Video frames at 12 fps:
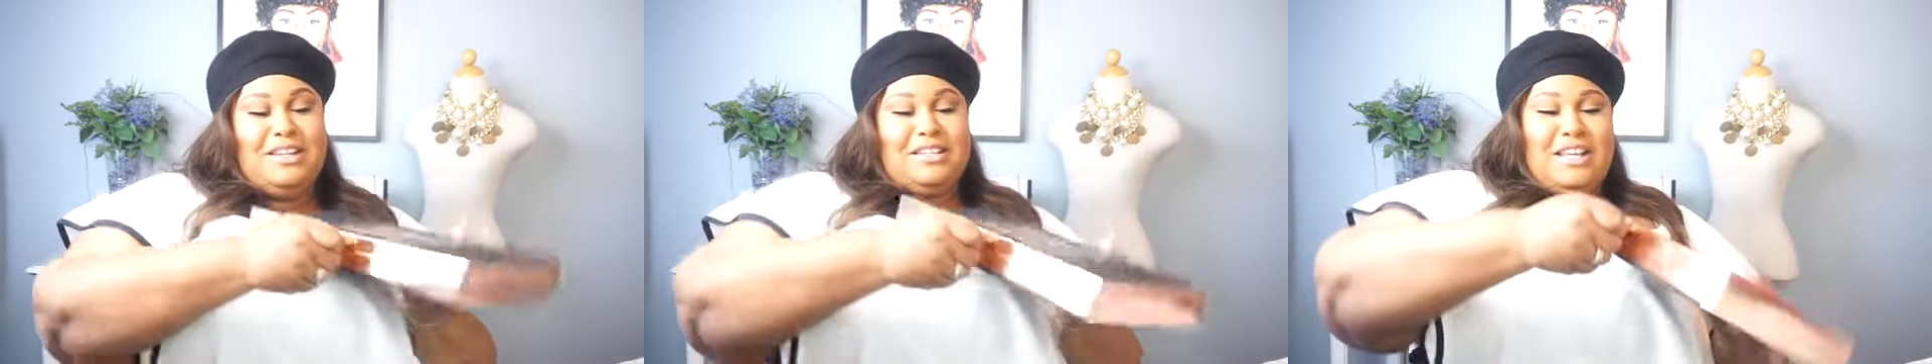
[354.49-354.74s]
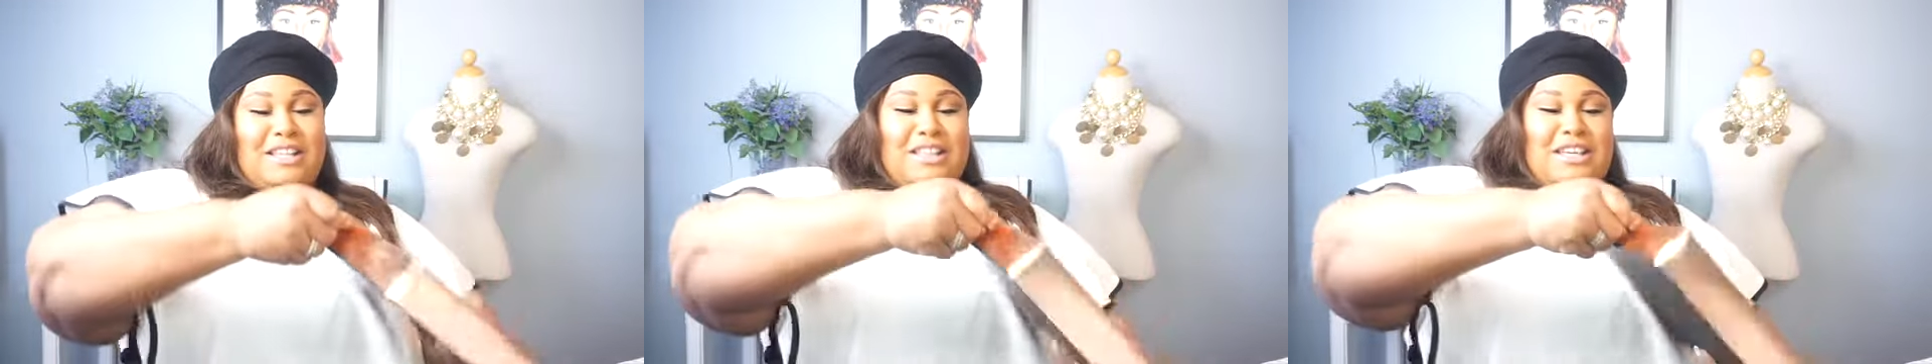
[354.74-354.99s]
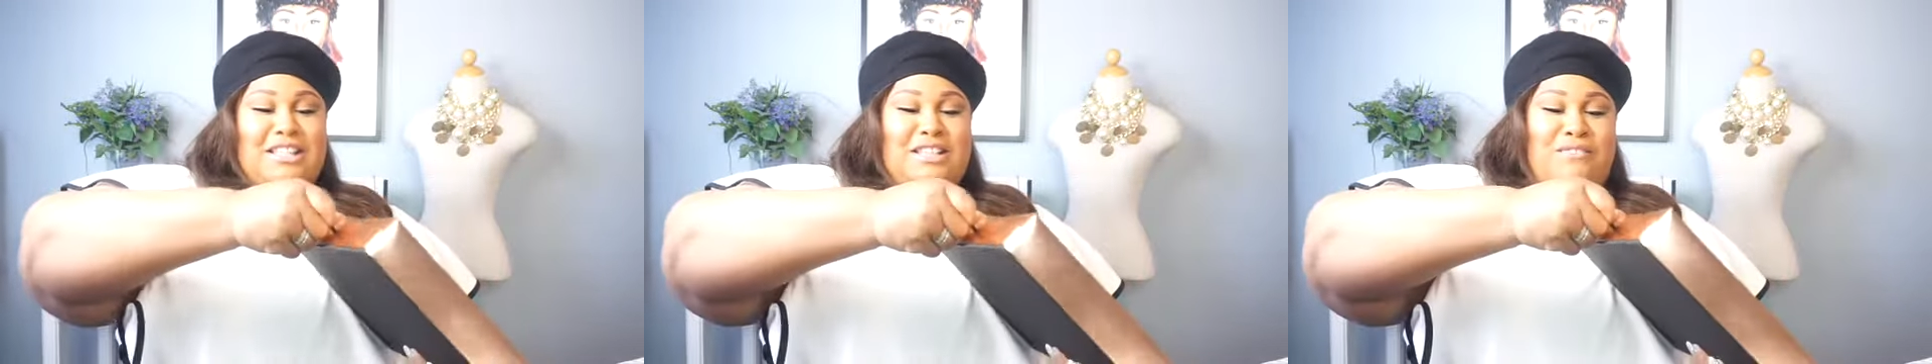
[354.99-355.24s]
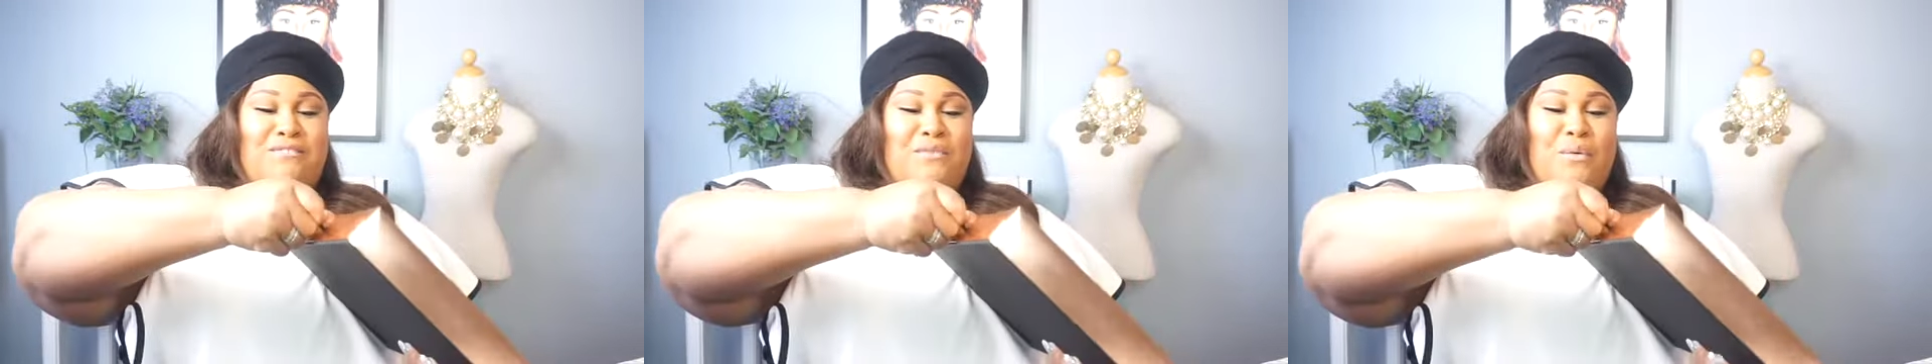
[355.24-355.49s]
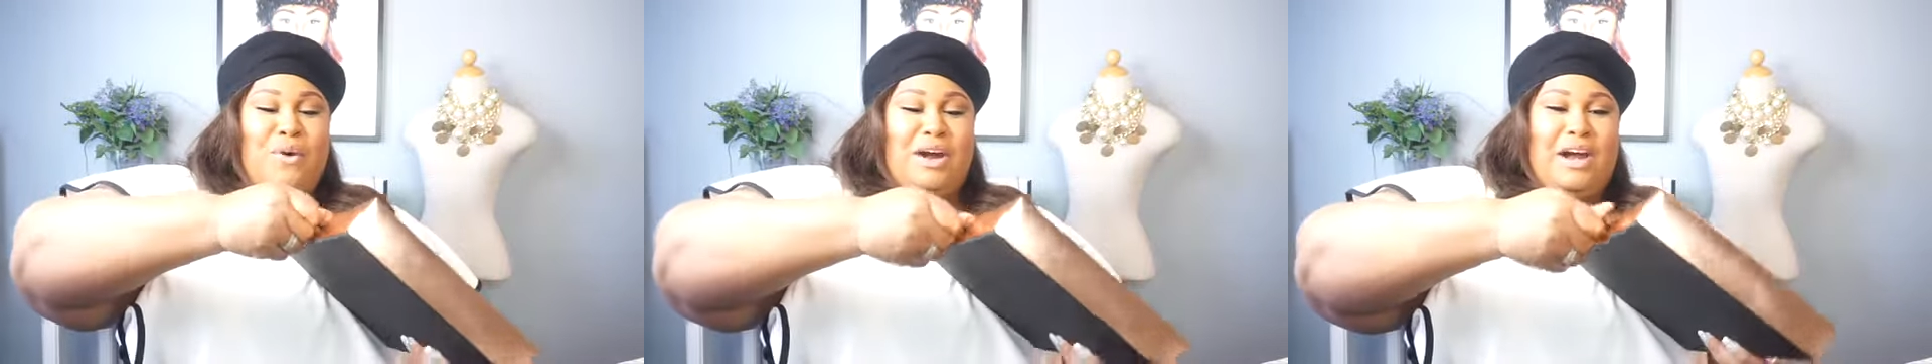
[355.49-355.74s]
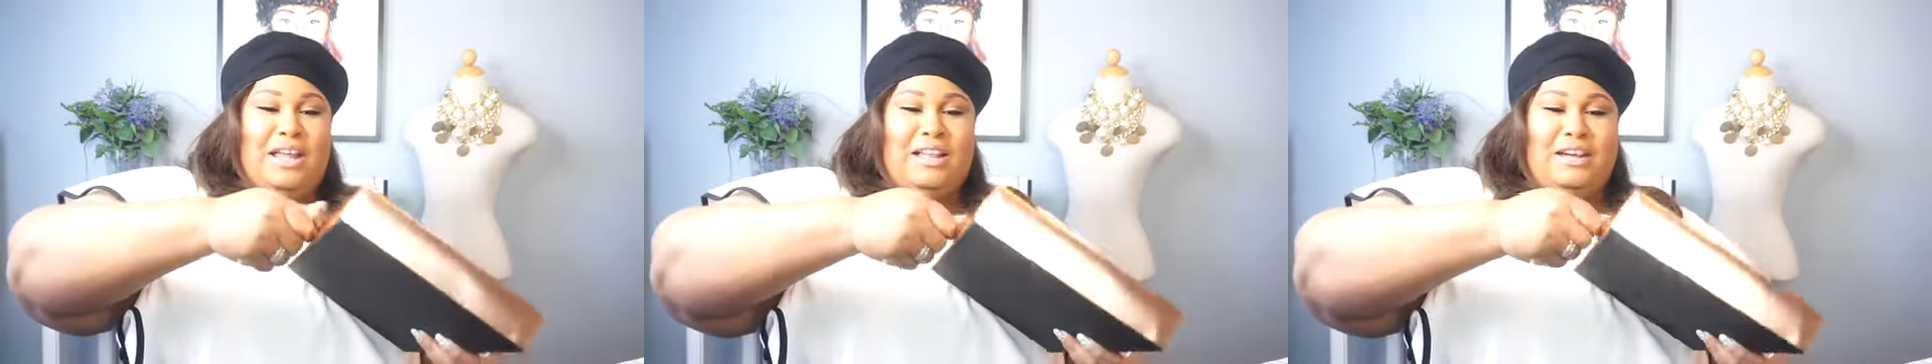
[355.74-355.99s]
So I think it's 4
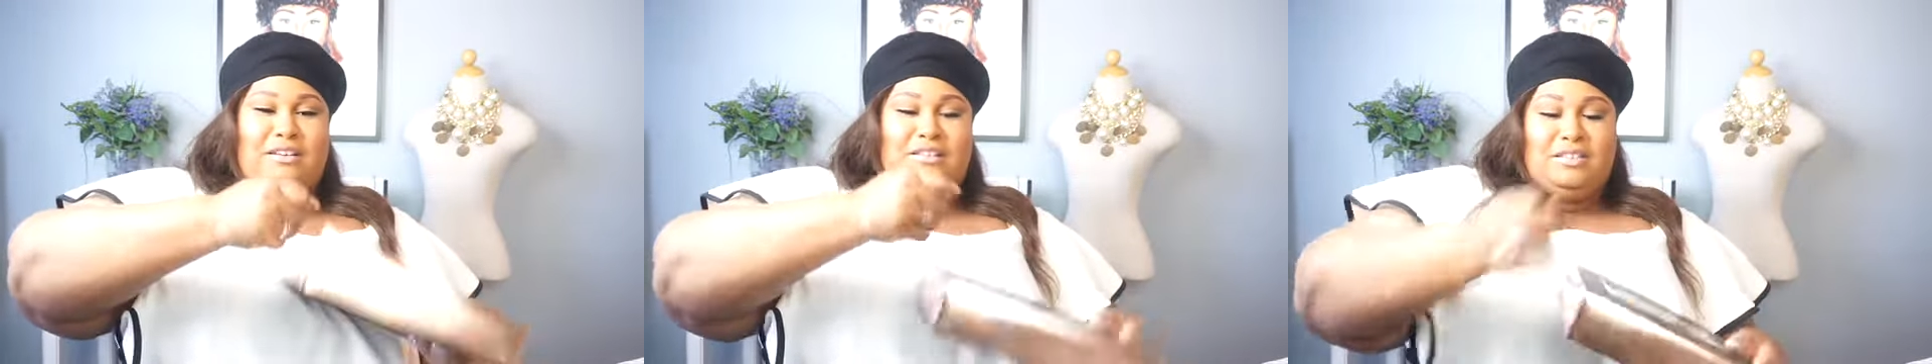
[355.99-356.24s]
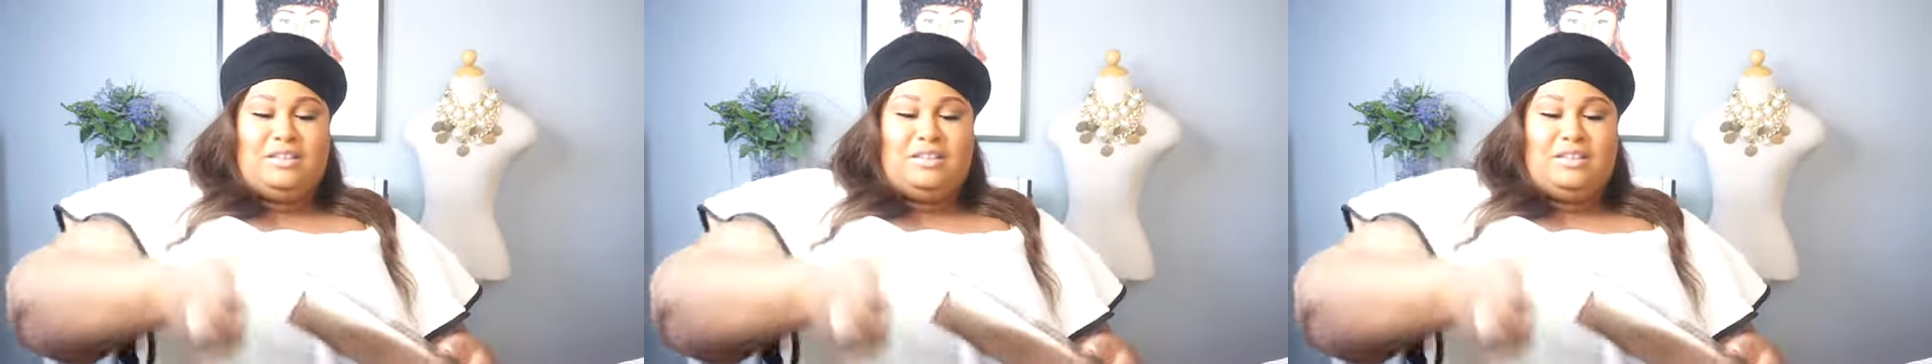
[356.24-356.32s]
highlighters.